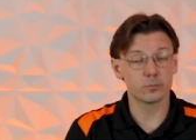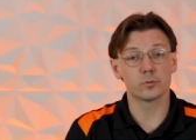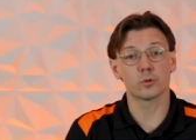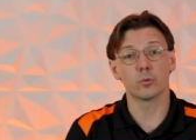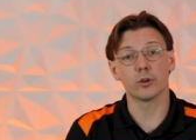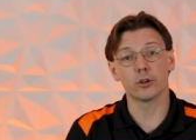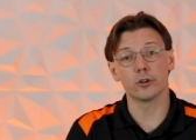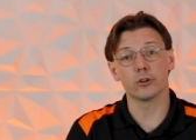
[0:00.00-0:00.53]
So
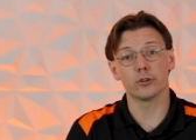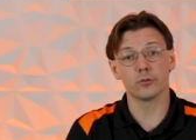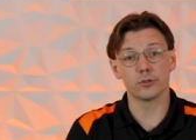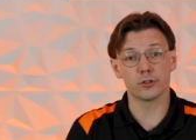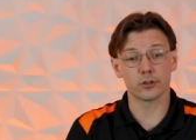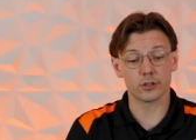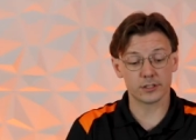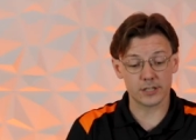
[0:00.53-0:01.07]
what you're going to do
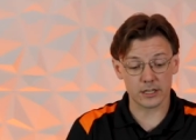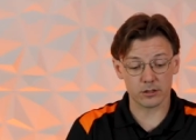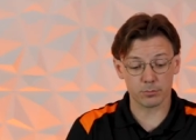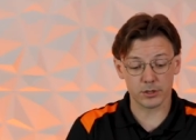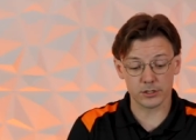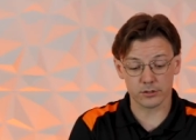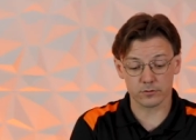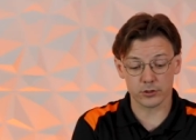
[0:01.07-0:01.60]
is you're going to take the
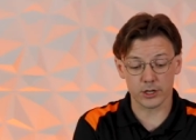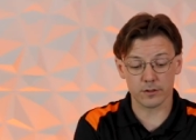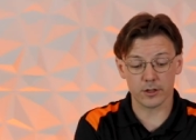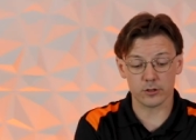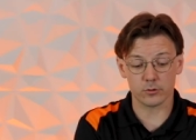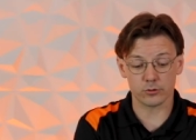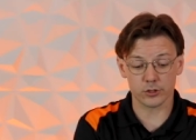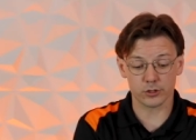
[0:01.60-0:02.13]
piece of chain
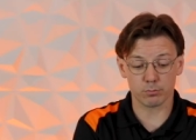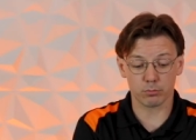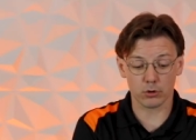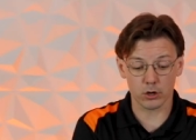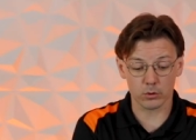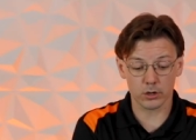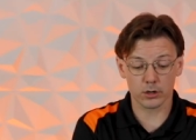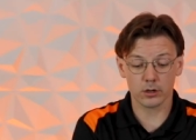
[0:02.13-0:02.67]
that you just
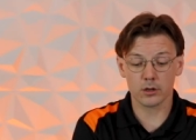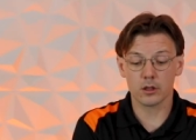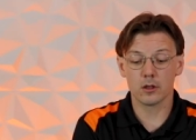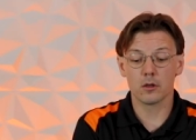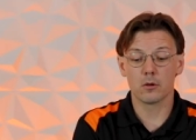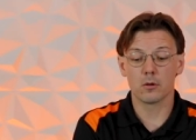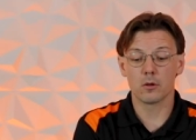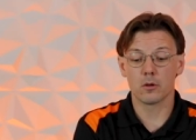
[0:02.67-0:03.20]
broke
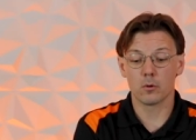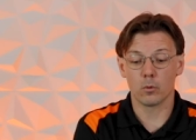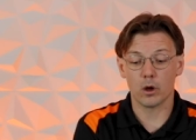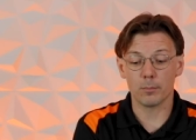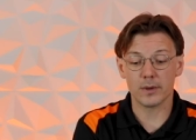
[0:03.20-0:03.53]
while